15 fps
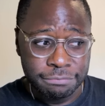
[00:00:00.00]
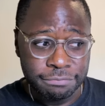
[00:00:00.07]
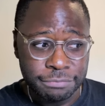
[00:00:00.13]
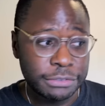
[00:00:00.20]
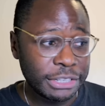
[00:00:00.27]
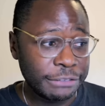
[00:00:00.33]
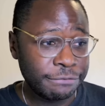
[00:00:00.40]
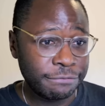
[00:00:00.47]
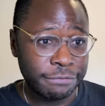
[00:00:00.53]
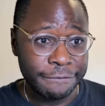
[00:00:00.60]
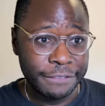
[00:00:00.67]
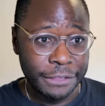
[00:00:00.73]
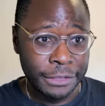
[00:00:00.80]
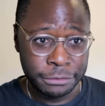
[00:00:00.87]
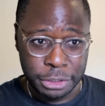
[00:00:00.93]

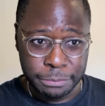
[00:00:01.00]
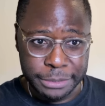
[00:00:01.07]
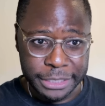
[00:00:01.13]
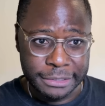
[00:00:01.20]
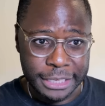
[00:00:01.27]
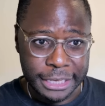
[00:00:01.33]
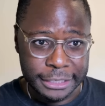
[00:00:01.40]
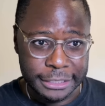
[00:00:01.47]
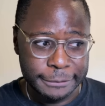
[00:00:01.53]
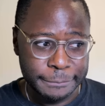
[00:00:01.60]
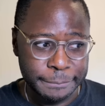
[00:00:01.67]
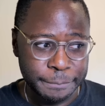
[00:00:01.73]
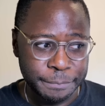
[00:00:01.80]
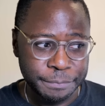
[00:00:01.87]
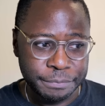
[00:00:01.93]
$55,000 to be exact.
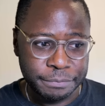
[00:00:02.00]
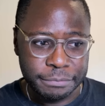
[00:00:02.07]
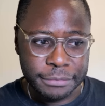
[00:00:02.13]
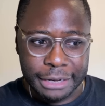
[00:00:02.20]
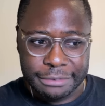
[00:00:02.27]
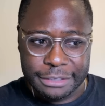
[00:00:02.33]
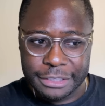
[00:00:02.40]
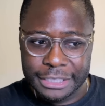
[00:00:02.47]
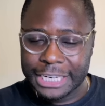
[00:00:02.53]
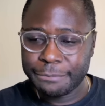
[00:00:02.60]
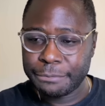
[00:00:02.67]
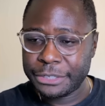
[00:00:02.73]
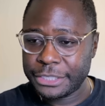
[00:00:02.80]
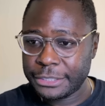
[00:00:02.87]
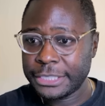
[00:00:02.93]
Obviously, not
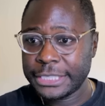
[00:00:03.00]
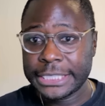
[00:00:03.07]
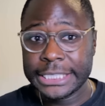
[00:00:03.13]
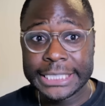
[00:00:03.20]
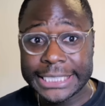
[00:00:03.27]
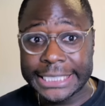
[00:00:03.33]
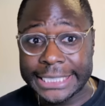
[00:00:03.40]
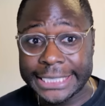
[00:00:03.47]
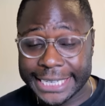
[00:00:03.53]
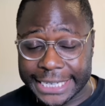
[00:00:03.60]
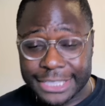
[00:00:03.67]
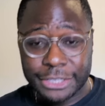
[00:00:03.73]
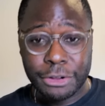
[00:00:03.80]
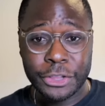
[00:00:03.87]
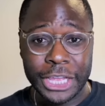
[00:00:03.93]
everybody
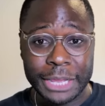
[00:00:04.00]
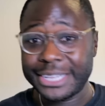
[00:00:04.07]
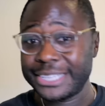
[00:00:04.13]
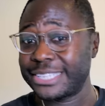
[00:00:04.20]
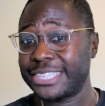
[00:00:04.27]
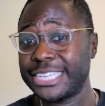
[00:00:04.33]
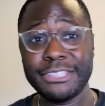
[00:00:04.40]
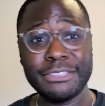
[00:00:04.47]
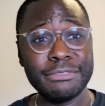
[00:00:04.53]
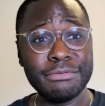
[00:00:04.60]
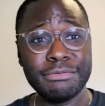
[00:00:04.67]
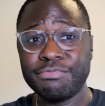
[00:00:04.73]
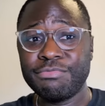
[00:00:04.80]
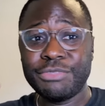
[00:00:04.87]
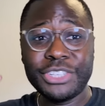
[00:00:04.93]
gets all that. Let's say
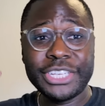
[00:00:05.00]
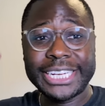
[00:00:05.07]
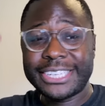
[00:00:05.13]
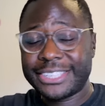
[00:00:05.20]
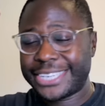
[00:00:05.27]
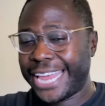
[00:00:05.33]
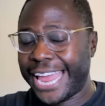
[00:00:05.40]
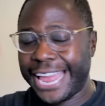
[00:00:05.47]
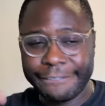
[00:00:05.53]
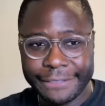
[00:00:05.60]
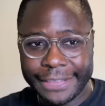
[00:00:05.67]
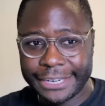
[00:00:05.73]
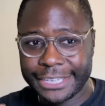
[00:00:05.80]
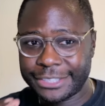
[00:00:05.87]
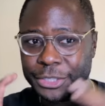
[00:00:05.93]
you get just half of
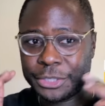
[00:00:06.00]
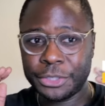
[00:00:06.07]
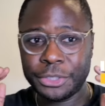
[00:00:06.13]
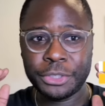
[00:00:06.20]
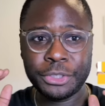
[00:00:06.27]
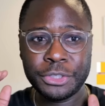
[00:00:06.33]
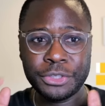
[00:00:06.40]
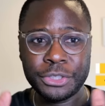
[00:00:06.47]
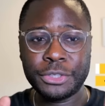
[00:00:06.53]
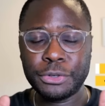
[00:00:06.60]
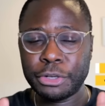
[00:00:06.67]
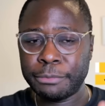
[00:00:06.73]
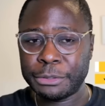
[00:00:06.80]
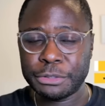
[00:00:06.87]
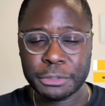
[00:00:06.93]
that. Let's say you're using
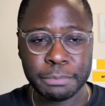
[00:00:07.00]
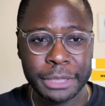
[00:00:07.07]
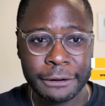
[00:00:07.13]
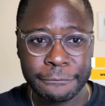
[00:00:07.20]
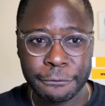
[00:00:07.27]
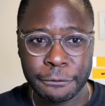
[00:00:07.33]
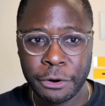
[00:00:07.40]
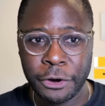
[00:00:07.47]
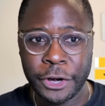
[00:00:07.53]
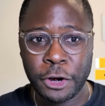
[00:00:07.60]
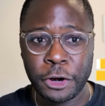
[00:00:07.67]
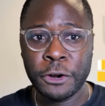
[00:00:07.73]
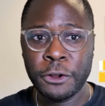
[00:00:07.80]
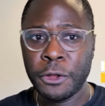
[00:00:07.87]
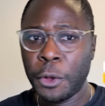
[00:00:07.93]
Metrics platform on
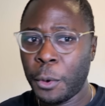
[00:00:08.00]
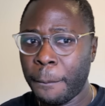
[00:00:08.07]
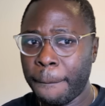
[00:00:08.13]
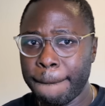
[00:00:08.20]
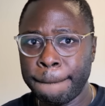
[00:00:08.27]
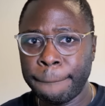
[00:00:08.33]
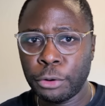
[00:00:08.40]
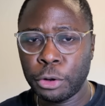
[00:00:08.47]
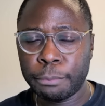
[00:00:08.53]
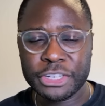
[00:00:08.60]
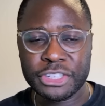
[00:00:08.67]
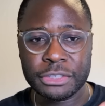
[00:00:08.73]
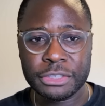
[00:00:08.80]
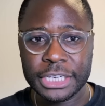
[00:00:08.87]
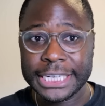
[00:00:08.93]
our
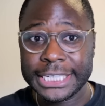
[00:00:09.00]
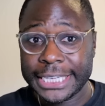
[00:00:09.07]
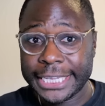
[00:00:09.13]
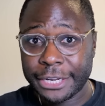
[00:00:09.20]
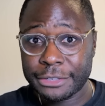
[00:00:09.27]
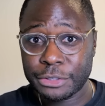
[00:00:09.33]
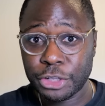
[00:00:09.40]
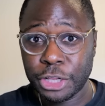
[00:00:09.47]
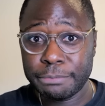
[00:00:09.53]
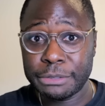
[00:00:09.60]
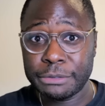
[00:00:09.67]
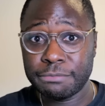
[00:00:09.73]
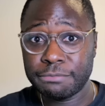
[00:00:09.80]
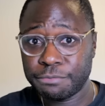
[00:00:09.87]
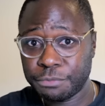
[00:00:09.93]
Bullish indicators to help
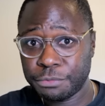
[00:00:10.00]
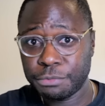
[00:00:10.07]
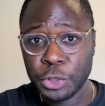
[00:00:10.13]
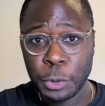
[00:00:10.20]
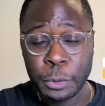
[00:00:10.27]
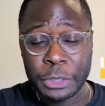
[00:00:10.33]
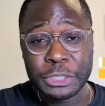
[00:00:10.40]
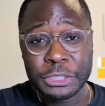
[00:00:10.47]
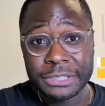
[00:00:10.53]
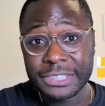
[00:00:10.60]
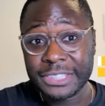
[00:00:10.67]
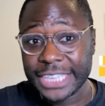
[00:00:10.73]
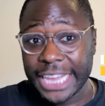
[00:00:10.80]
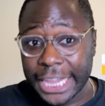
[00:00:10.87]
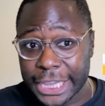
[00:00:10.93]
you know when to
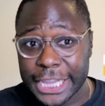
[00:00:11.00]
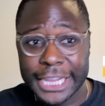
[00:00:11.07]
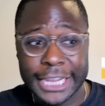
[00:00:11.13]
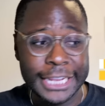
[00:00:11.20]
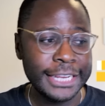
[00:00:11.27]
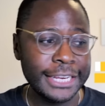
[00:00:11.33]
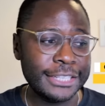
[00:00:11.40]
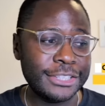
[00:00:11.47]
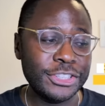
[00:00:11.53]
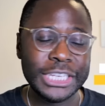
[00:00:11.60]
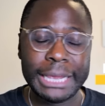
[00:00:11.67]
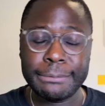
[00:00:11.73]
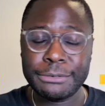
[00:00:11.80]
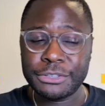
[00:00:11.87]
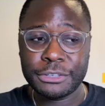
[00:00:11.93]
sell. Let's say you
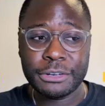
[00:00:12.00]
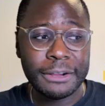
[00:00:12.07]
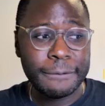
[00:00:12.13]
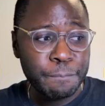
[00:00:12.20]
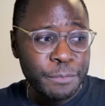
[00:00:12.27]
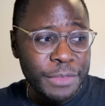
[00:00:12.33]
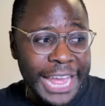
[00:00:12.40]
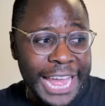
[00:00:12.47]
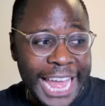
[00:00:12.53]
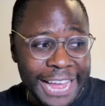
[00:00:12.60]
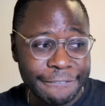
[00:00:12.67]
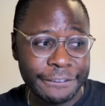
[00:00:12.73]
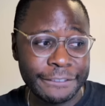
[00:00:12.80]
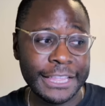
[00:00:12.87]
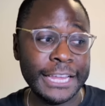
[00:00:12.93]
capture
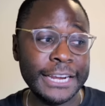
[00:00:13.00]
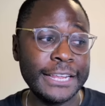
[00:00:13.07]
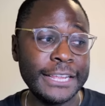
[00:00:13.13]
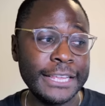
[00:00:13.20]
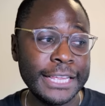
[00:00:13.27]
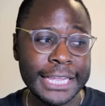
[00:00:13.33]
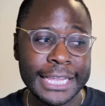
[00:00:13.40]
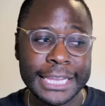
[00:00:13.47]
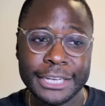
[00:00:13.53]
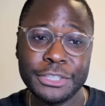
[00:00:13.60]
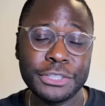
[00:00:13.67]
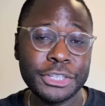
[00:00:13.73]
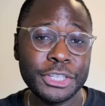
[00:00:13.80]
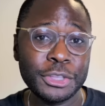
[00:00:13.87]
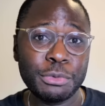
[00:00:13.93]
half of that. You're
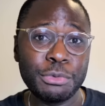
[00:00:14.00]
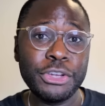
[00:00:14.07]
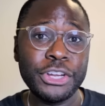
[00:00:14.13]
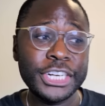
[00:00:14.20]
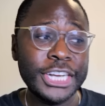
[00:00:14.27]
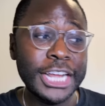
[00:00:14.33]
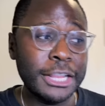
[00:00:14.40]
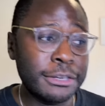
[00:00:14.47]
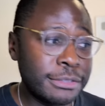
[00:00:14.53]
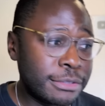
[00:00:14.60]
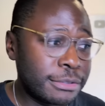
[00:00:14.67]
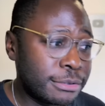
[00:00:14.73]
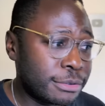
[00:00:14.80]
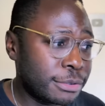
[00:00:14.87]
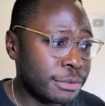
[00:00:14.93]
turning
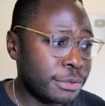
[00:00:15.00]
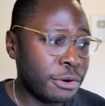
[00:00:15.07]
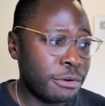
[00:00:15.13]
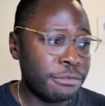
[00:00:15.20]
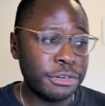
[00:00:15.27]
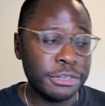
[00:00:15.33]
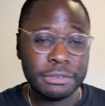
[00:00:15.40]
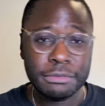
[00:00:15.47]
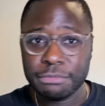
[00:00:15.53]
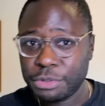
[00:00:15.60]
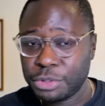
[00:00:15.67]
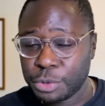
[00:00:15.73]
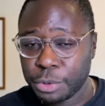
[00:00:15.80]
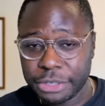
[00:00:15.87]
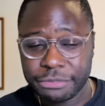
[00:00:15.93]
$300 to over
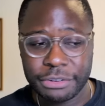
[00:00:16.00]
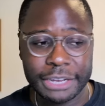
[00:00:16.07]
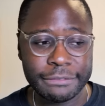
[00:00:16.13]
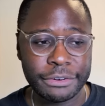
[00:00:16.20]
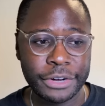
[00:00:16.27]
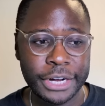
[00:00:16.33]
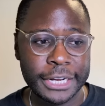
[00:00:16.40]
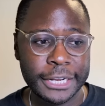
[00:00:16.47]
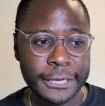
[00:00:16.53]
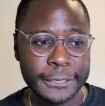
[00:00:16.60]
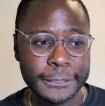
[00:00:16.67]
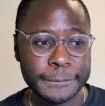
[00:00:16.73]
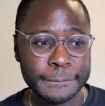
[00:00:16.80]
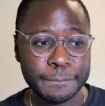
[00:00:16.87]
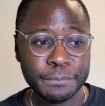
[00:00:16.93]
25 grand.
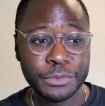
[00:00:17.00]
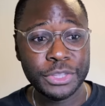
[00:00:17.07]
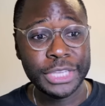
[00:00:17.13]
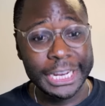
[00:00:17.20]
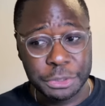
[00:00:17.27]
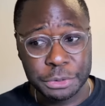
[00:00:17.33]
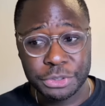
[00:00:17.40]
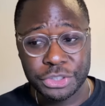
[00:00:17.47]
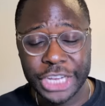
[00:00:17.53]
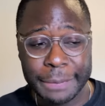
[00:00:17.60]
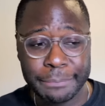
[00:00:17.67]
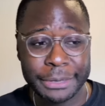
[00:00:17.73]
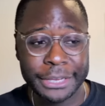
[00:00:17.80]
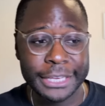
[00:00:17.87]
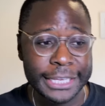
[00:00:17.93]
Not too
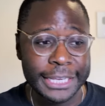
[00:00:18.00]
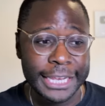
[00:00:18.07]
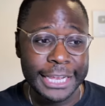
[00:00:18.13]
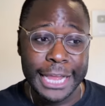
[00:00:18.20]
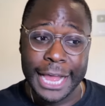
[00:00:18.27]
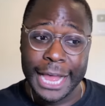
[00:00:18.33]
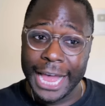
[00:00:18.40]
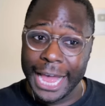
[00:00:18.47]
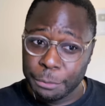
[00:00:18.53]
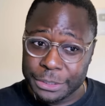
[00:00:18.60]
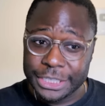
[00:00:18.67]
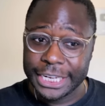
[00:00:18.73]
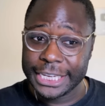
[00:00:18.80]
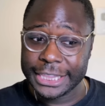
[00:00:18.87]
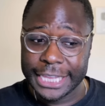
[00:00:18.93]
shabby. I
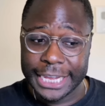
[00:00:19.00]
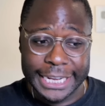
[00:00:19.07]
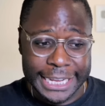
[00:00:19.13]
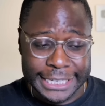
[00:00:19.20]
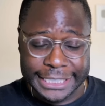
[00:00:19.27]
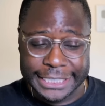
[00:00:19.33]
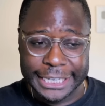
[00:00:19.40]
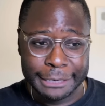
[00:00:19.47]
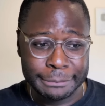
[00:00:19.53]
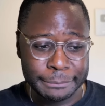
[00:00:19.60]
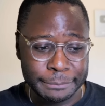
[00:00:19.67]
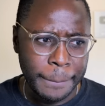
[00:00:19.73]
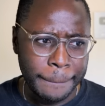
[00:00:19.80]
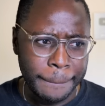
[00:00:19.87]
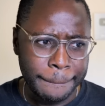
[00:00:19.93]
would take that anytime.
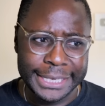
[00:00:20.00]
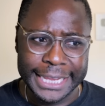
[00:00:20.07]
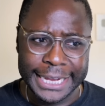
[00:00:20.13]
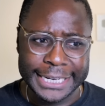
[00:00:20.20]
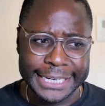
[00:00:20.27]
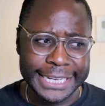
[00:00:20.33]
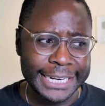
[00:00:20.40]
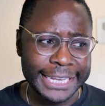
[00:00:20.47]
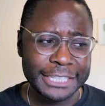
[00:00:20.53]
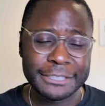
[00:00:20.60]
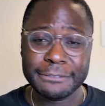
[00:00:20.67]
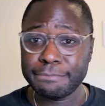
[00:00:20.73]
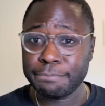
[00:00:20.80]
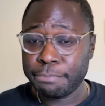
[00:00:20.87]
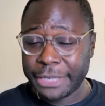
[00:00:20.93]
But then the next
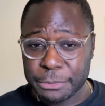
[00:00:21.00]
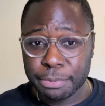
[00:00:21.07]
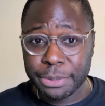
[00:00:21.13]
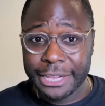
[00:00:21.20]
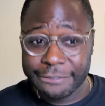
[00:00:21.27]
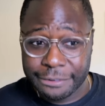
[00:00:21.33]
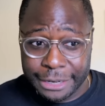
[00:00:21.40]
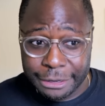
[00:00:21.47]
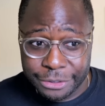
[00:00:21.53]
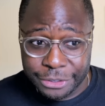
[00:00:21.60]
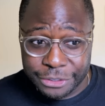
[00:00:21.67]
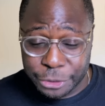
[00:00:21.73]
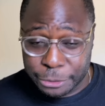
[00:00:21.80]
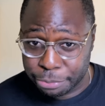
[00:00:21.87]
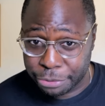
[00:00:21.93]
best platform out there,
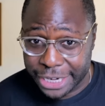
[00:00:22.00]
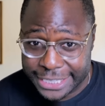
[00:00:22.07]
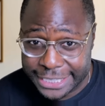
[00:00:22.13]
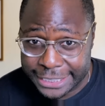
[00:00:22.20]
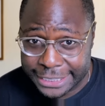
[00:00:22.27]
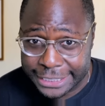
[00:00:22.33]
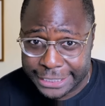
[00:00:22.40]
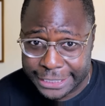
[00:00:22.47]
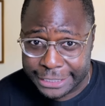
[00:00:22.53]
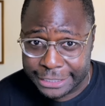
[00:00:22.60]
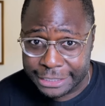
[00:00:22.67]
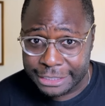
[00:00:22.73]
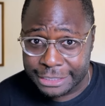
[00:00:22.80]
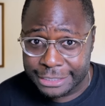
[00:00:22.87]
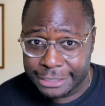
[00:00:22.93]
surprisingly,
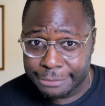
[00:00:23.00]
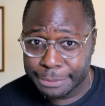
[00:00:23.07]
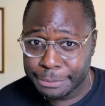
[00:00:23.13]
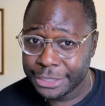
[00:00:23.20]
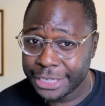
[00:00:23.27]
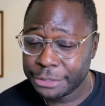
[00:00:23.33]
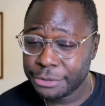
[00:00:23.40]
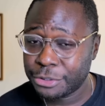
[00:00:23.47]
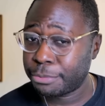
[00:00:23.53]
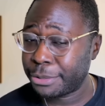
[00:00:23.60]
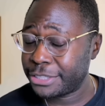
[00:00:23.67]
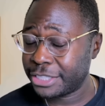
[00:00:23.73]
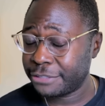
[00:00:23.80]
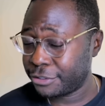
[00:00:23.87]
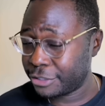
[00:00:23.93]
maybe not too
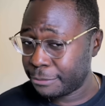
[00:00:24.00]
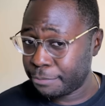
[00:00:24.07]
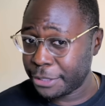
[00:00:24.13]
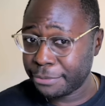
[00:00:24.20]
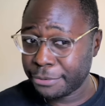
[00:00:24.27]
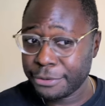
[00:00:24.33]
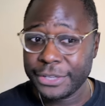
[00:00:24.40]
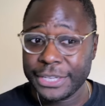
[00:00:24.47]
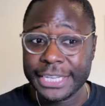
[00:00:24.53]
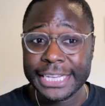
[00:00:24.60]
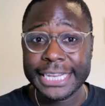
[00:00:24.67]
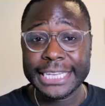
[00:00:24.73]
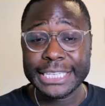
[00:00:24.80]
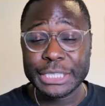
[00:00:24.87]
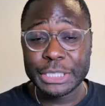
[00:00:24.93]
surprising for some people, is